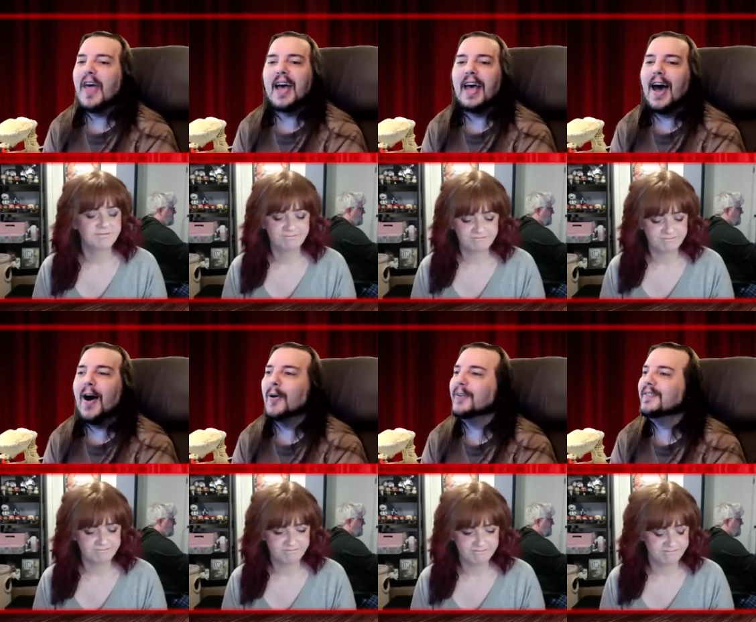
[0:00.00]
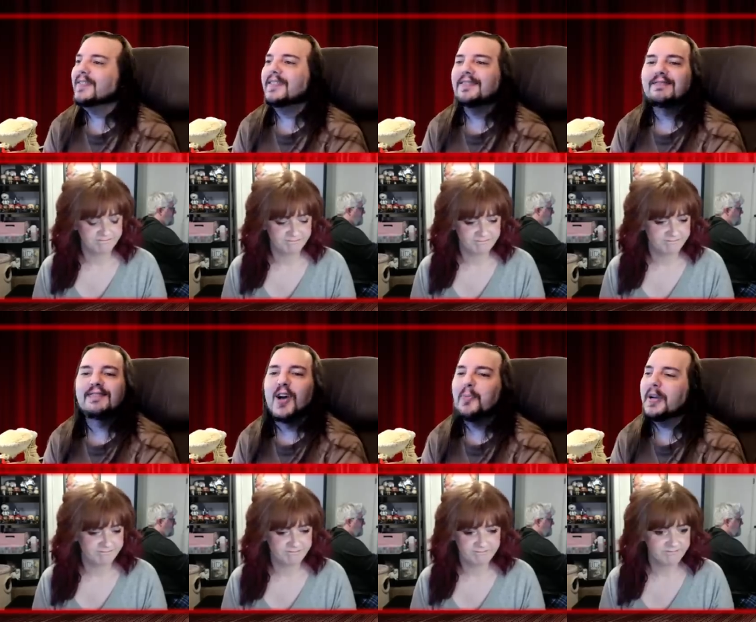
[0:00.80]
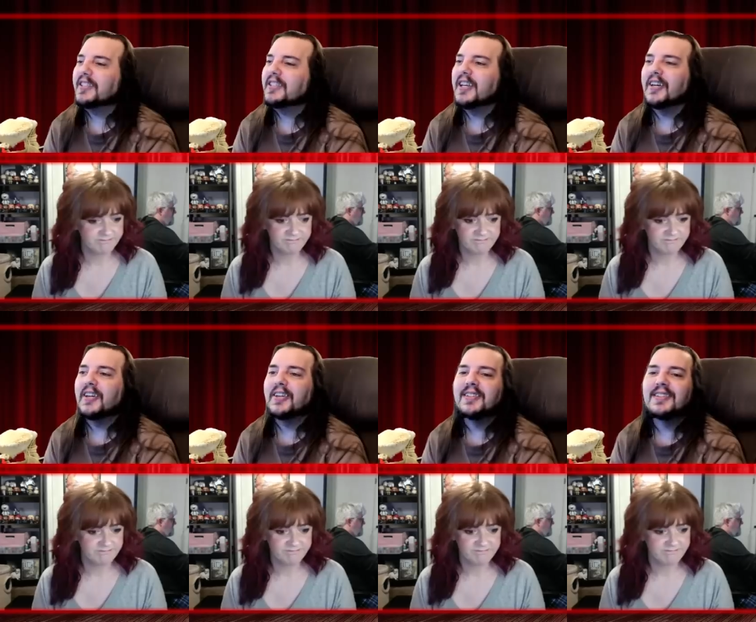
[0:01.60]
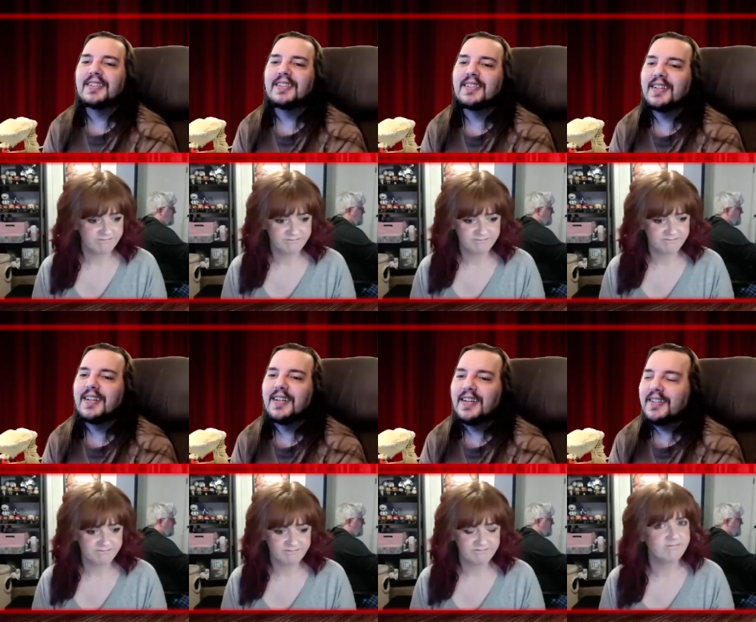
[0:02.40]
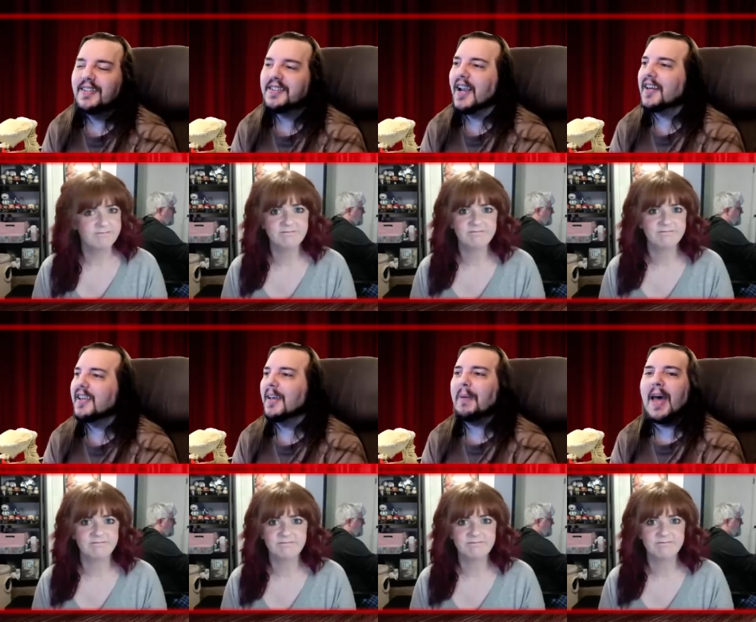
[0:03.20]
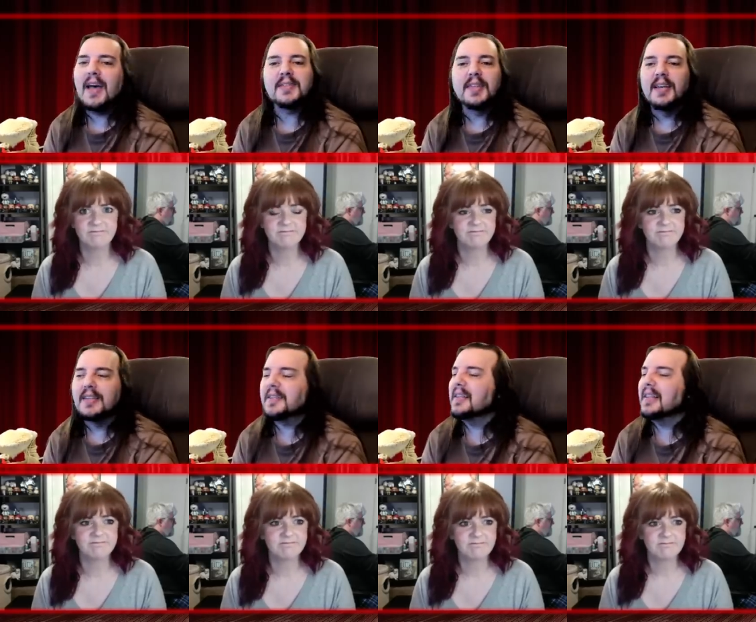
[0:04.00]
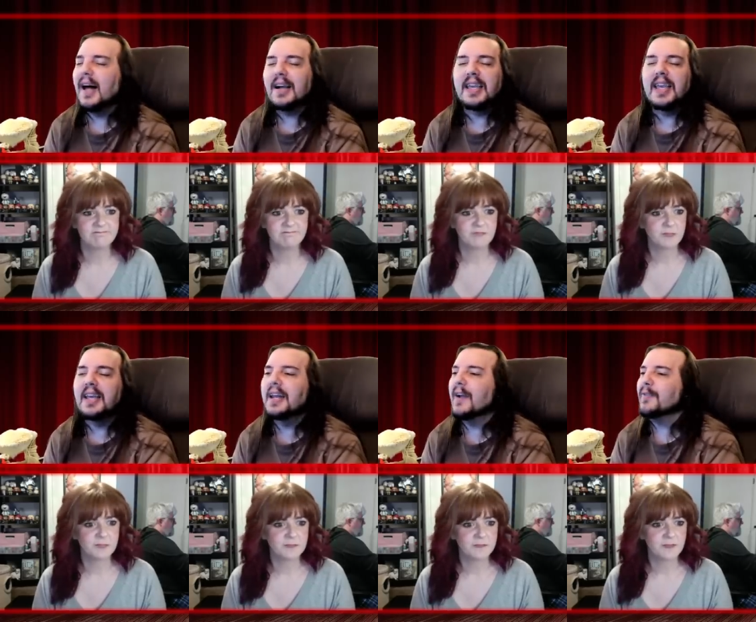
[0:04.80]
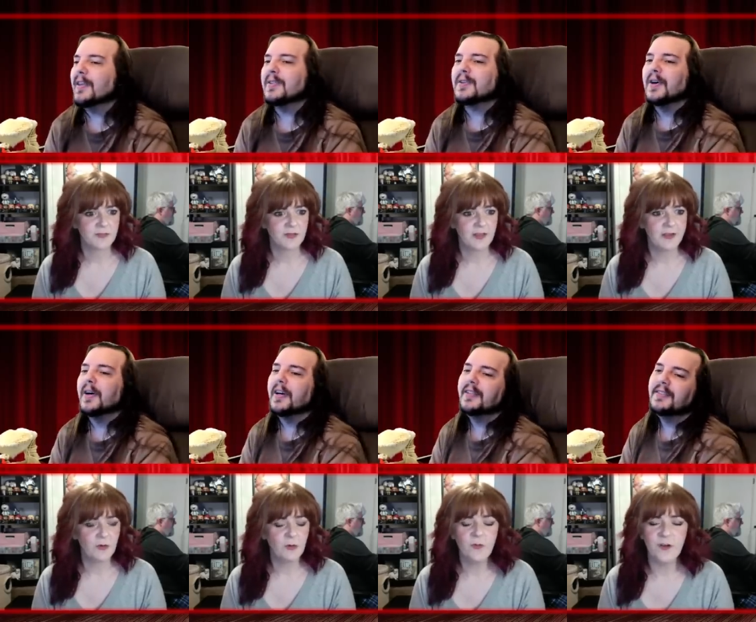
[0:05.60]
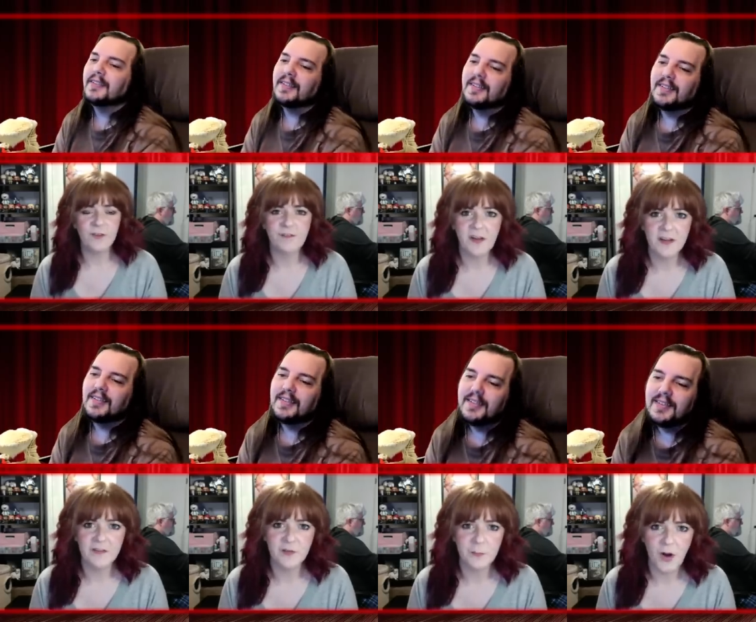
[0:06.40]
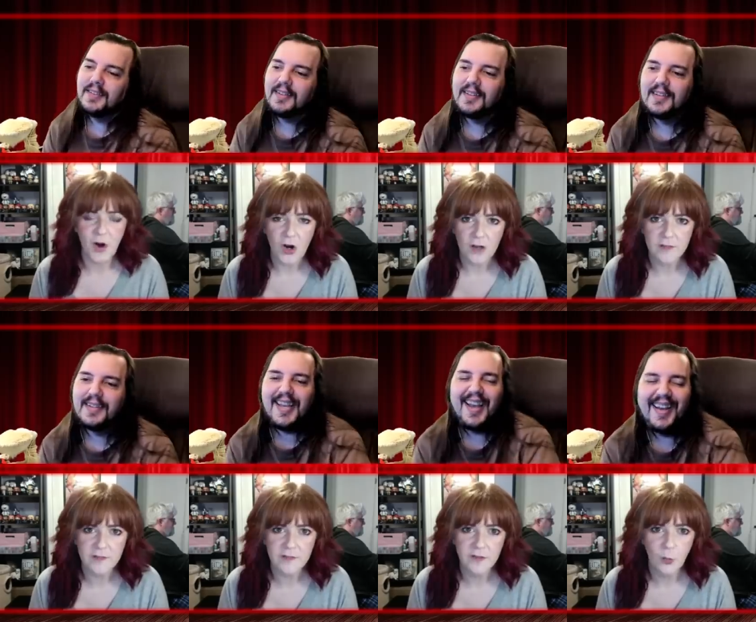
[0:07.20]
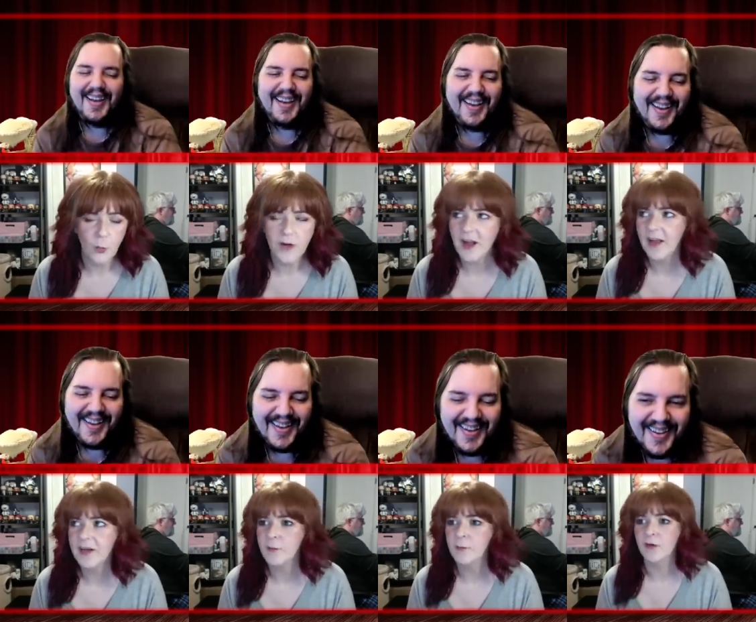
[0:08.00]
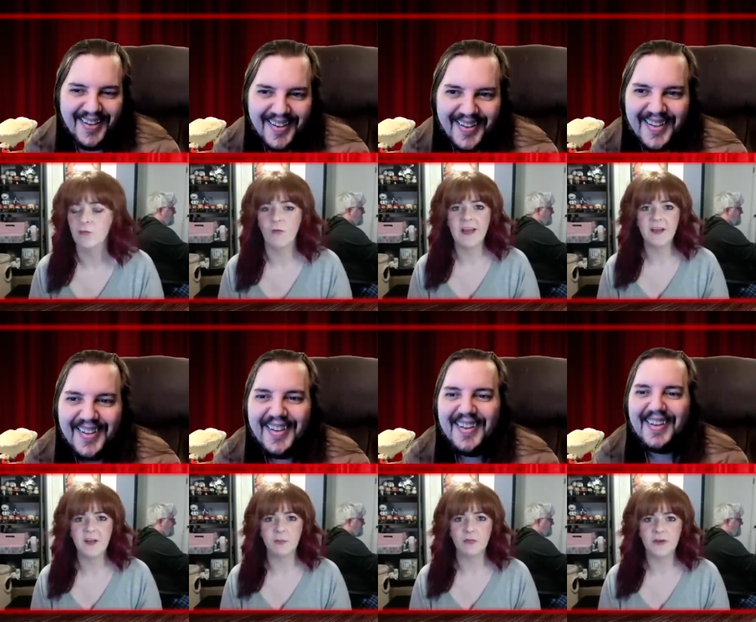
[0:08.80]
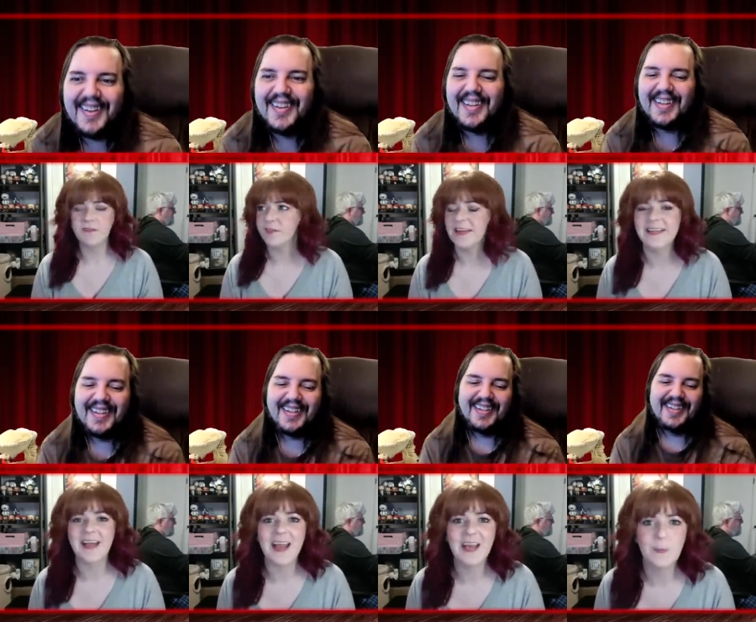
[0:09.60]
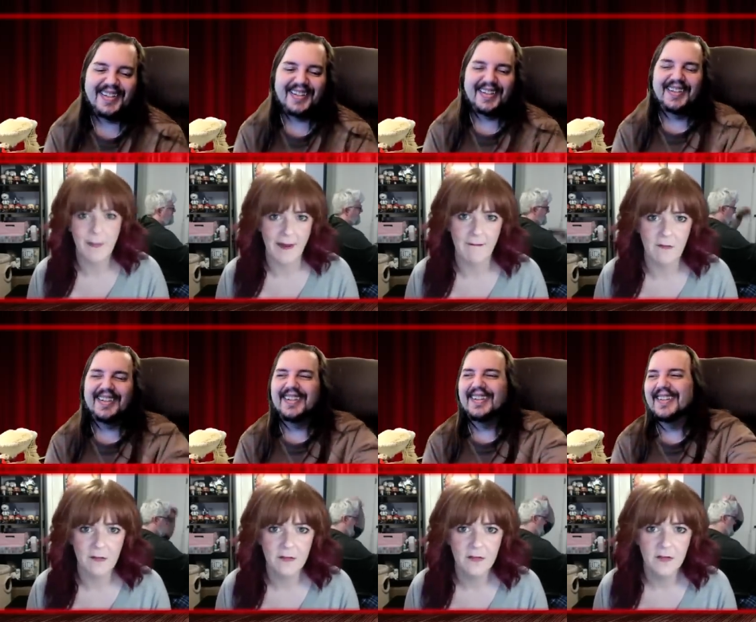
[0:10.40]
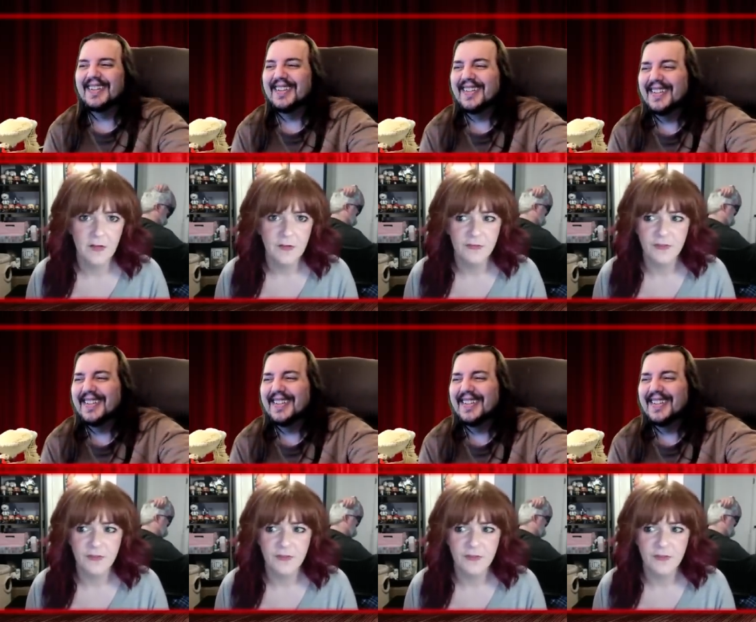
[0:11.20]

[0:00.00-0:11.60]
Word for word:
Speaker 1: that out. No big deal. Just got to get past this, clock in, everything's
Speaker 2: like, good. Who the fuck is your boss? What Miranda Priestley nightmare do